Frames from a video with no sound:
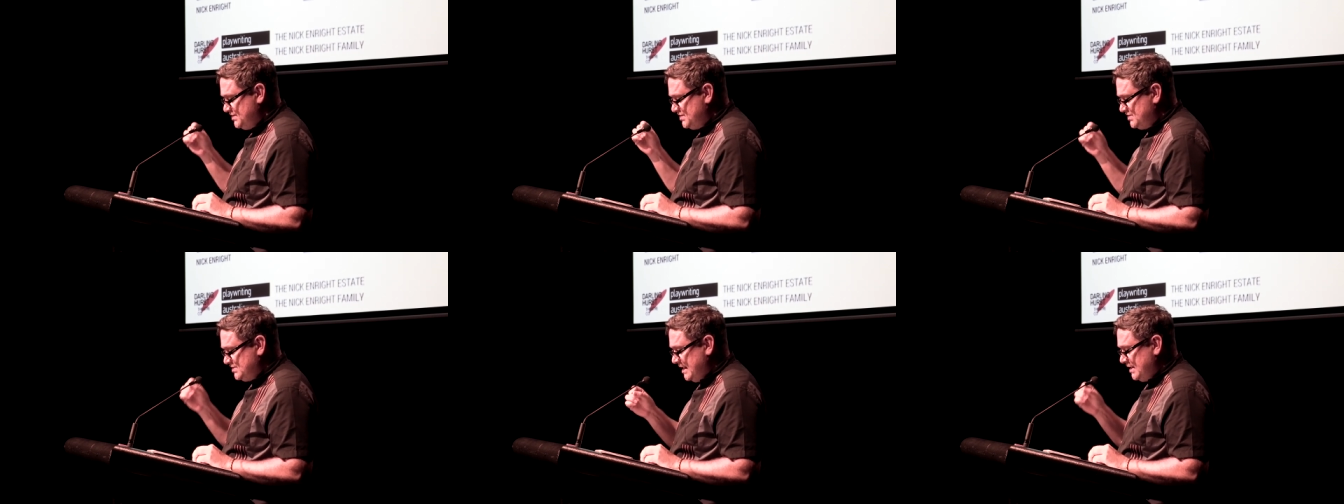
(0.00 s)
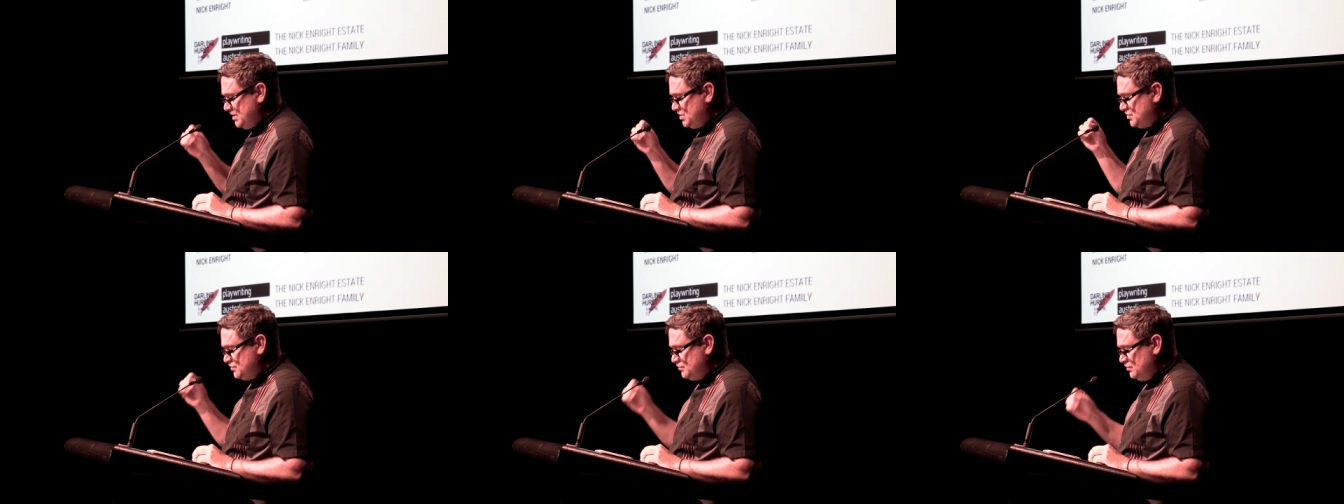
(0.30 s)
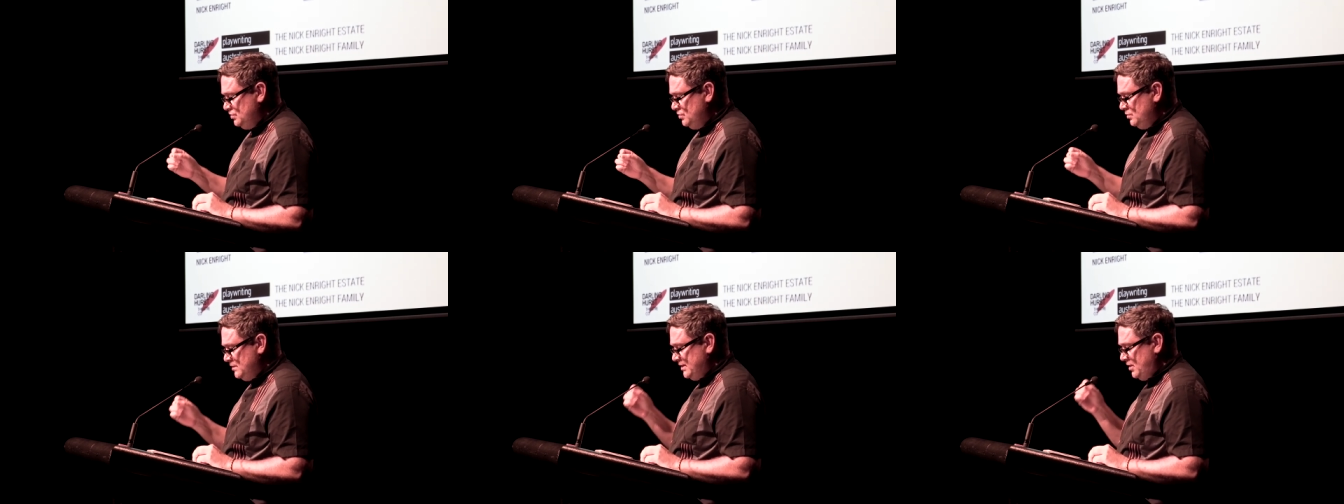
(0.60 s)
to stay
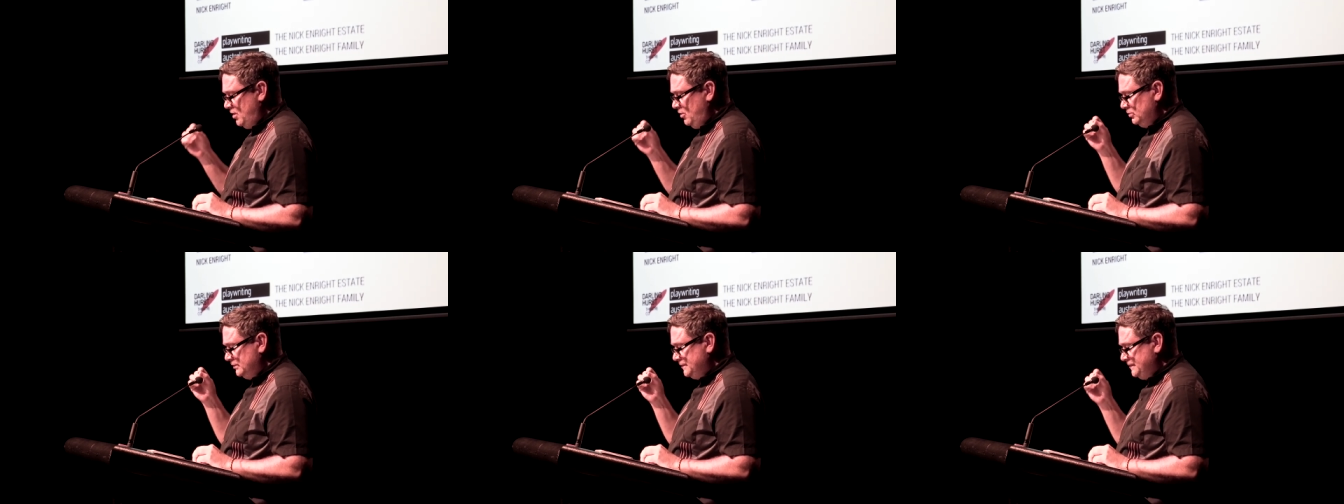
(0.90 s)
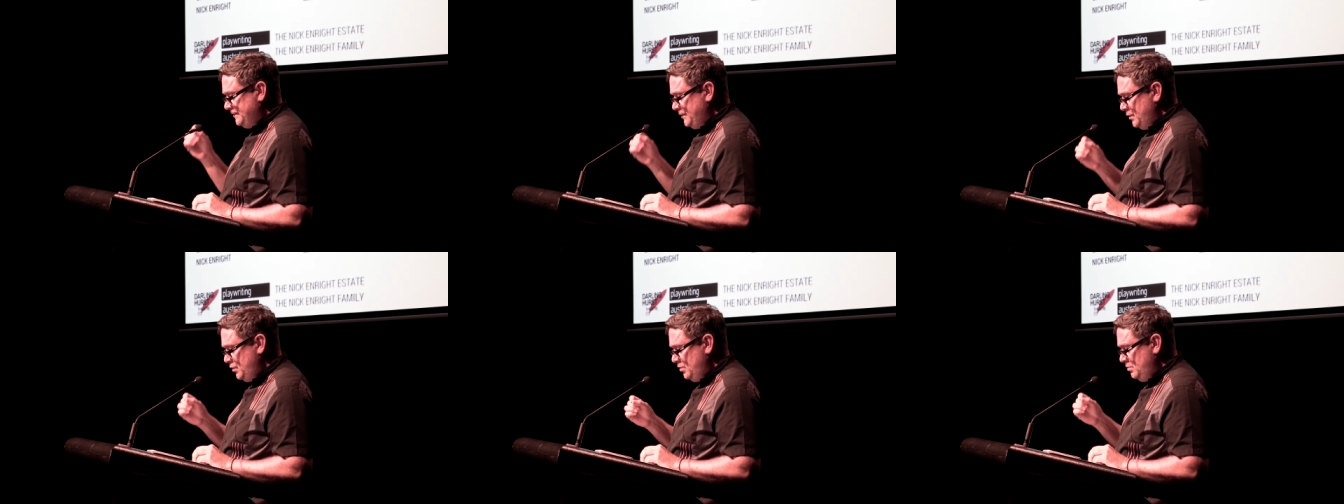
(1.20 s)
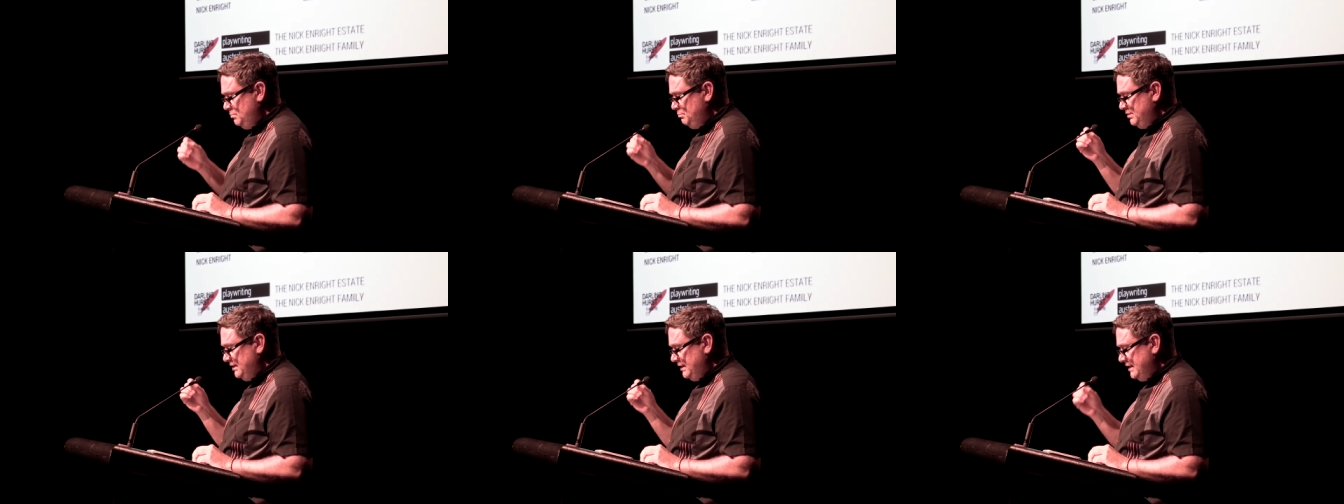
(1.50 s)
true and hold
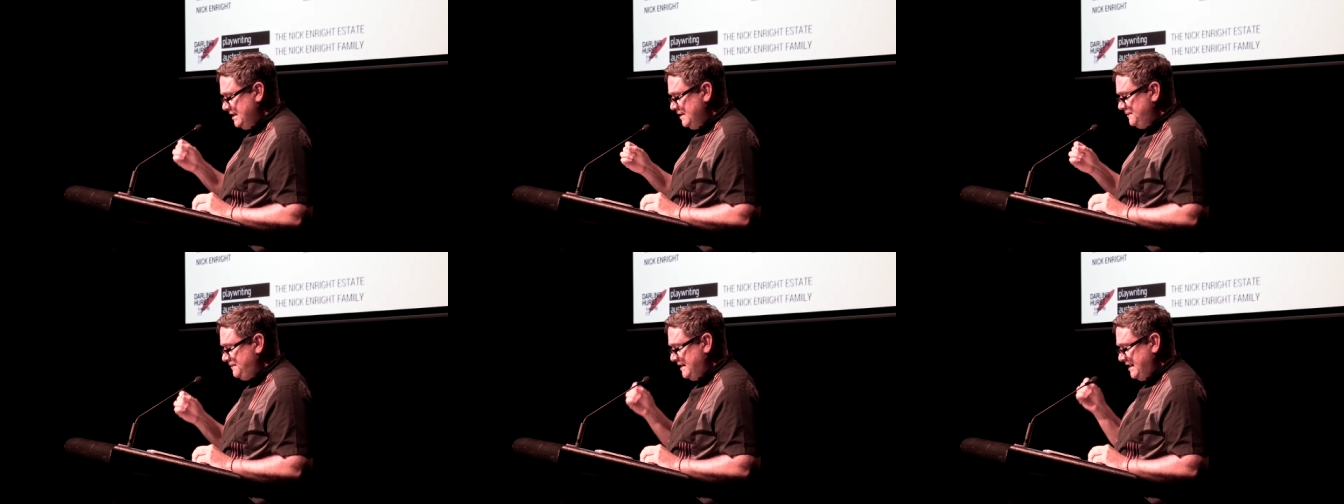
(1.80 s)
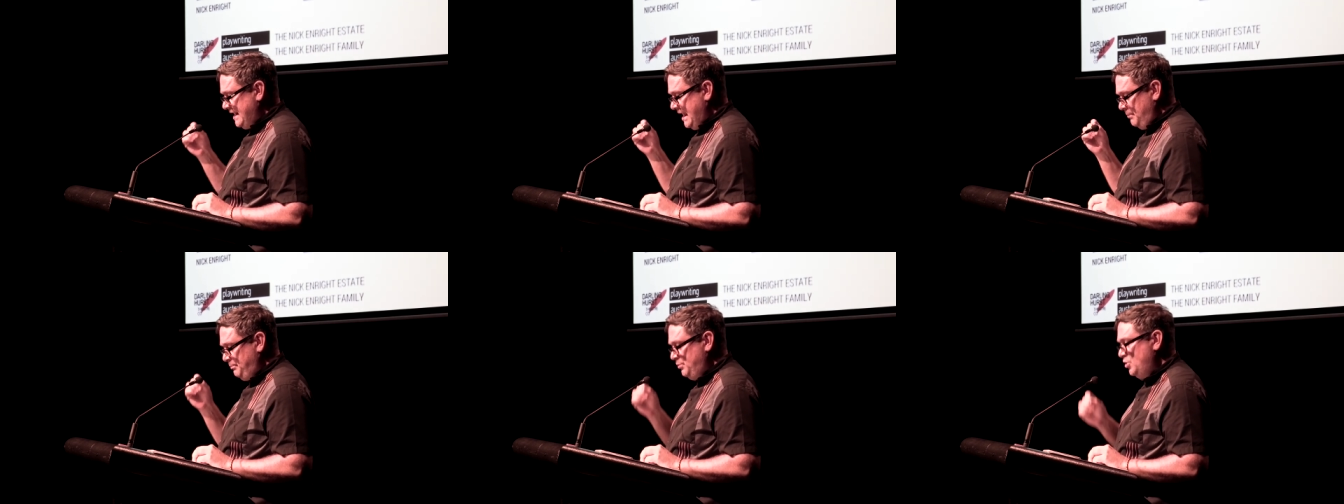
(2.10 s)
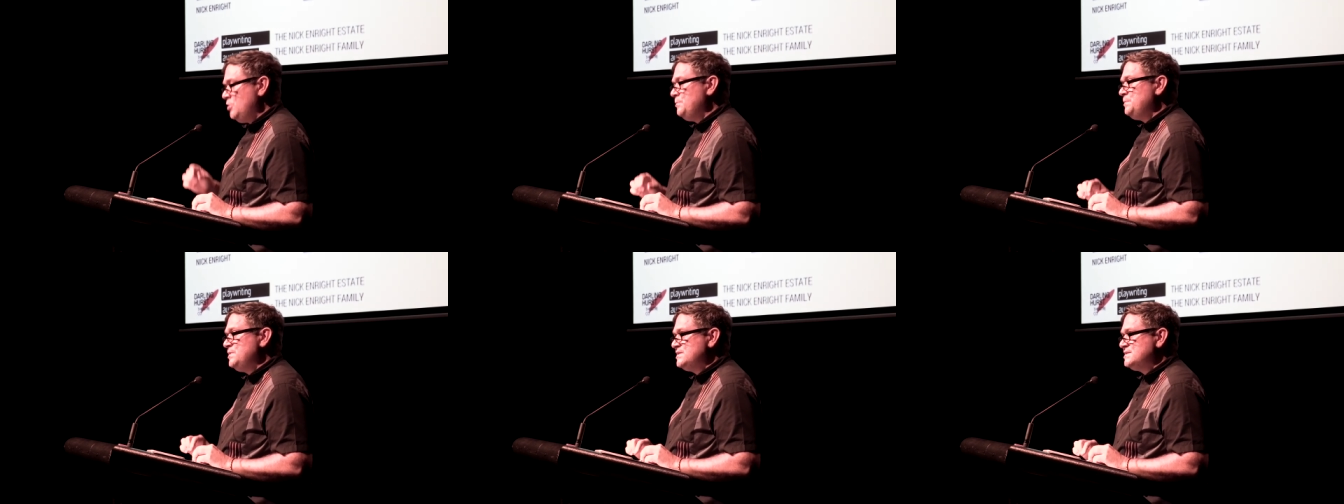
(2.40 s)
firm belief in our
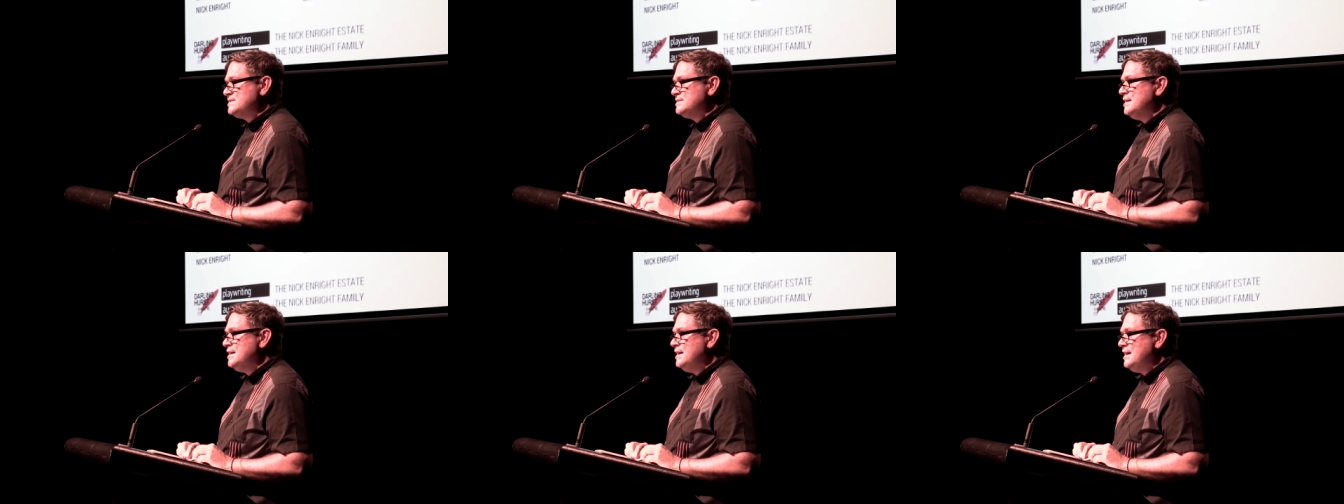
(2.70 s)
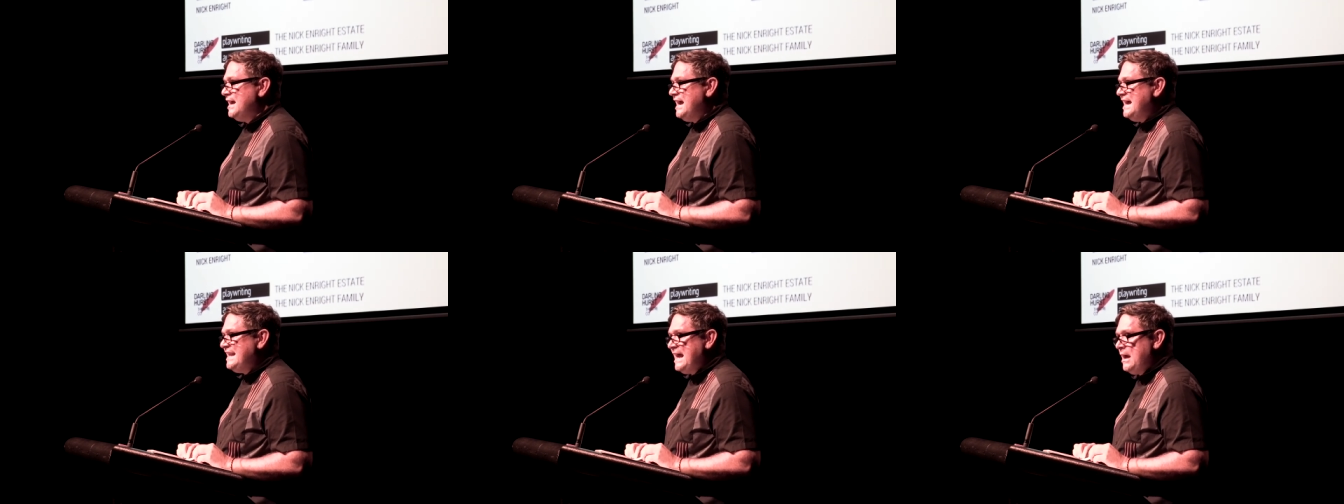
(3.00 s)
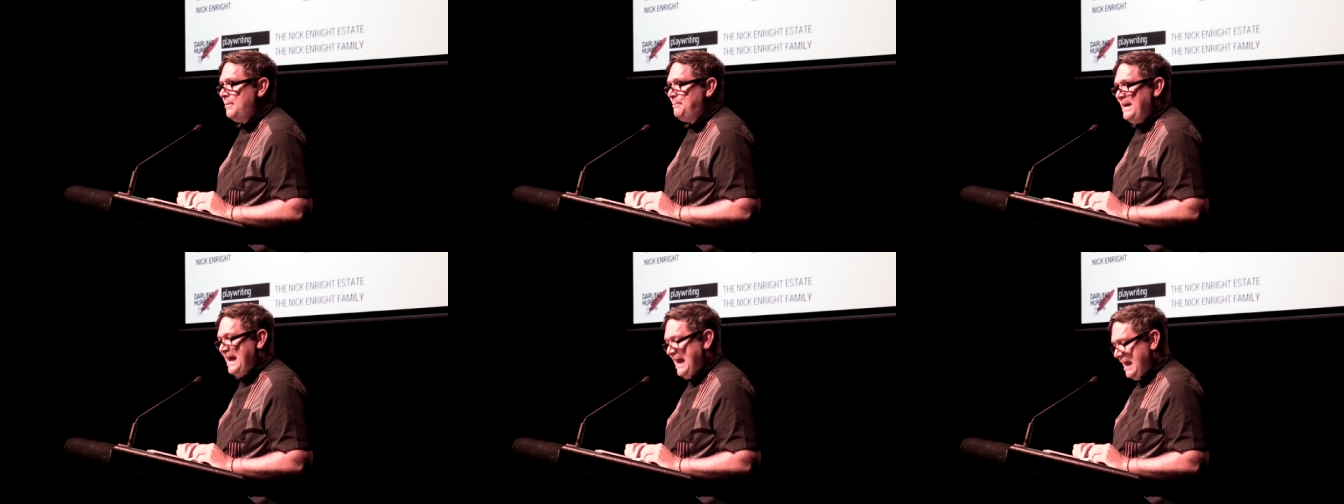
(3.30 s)
purpose and
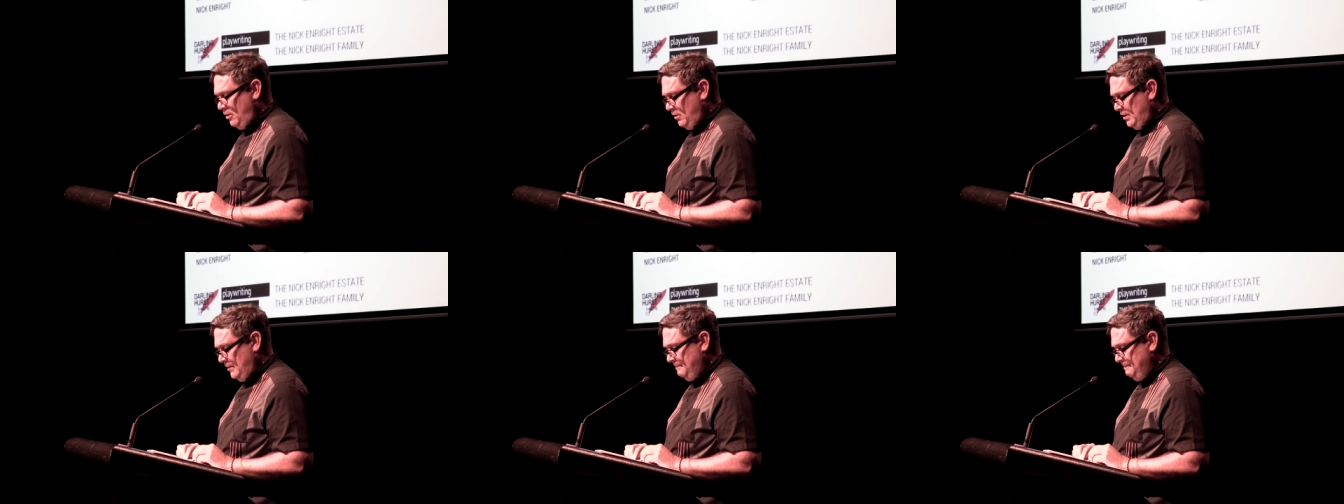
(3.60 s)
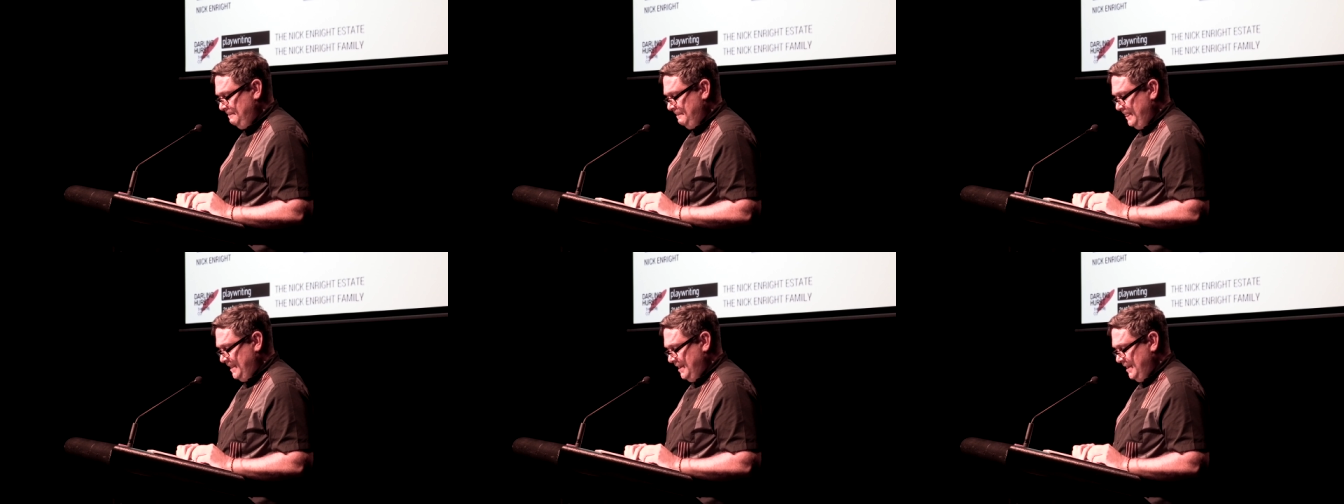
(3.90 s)
our power?